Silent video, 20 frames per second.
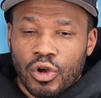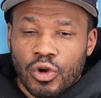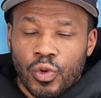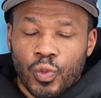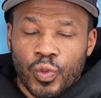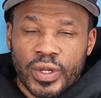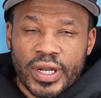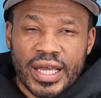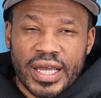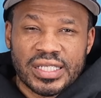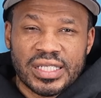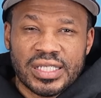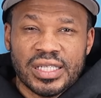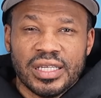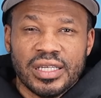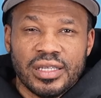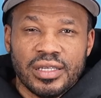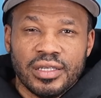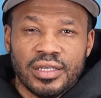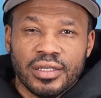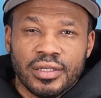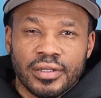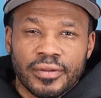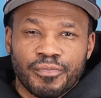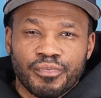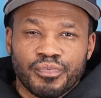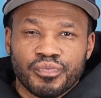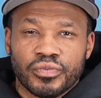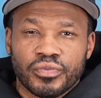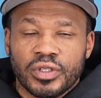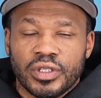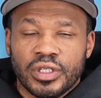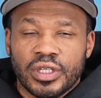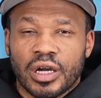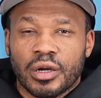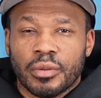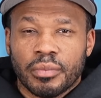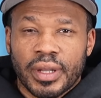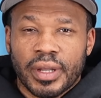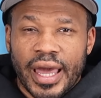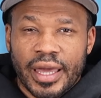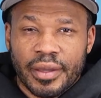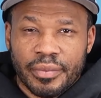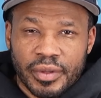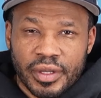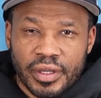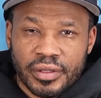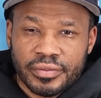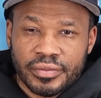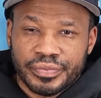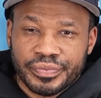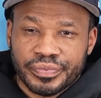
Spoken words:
When I see young black men,